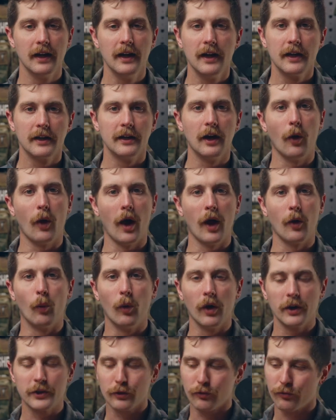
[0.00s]
Now, I
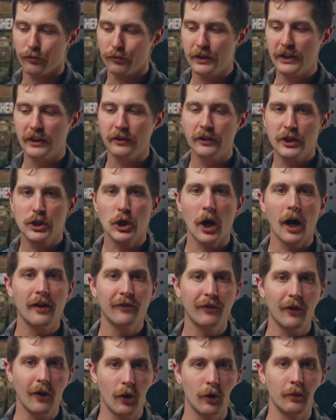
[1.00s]
want to really drive
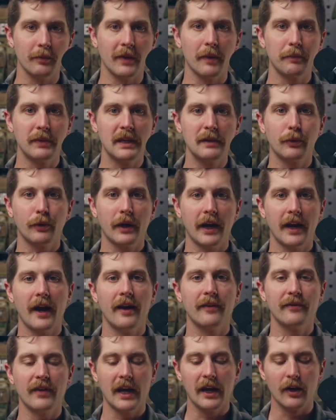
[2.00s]
home that people can
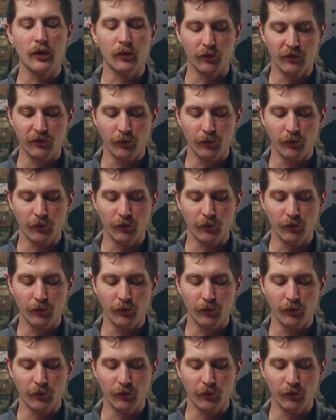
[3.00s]
have a